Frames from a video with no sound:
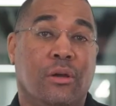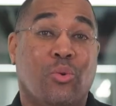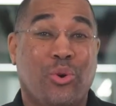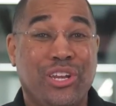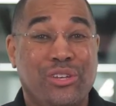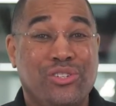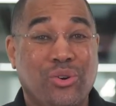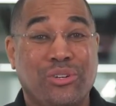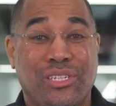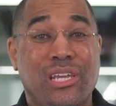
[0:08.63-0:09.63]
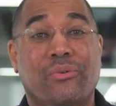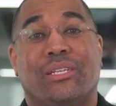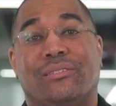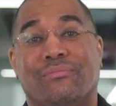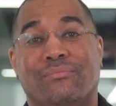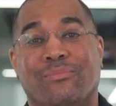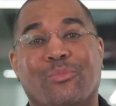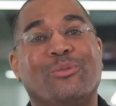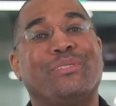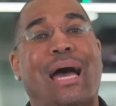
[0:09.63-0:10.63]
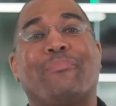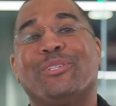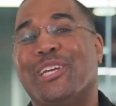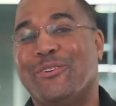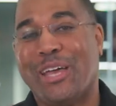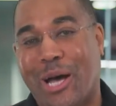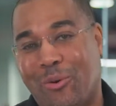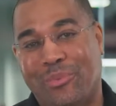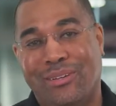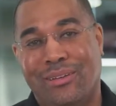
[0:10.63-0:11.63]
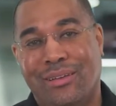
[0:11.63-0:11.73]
Where do you store secrets? Well, Dapr is here to help.